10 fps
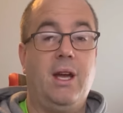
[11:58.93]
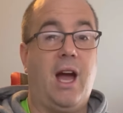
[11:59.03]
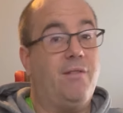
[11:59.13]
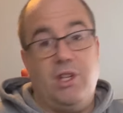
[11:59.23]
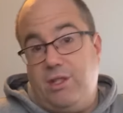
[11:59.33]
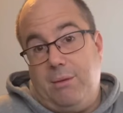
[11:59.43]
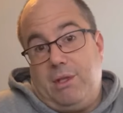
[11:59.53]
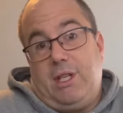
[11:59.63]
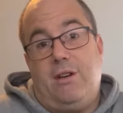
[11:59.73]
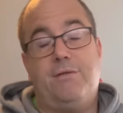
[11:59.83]
I haven't used it
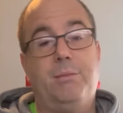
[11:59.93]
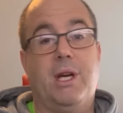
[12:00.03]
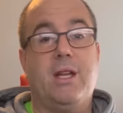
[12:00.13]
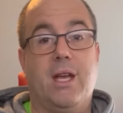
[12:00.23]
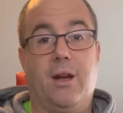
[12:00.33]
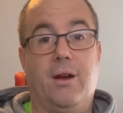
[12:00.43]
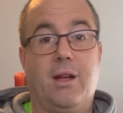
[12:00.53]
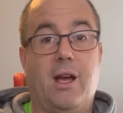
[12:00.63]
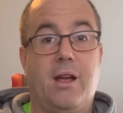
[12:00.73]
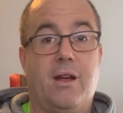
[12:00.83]
myself, but you
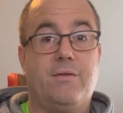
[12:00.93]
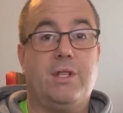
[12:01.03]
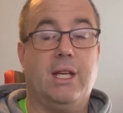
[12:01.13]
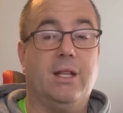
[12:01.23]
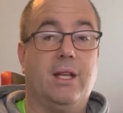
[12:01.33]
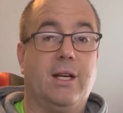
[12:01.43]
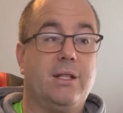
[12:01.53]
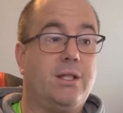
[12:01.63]
know, I've seen that.